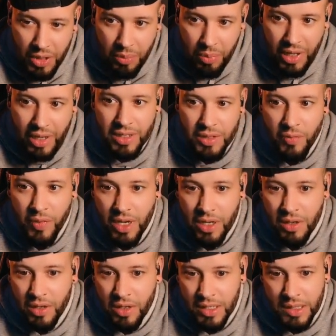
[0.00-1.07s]
because
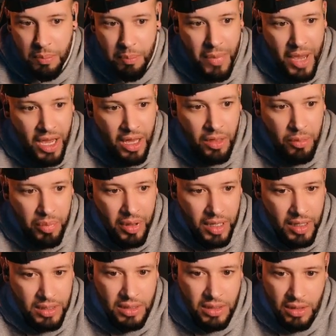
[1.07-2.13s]
vector is math-based.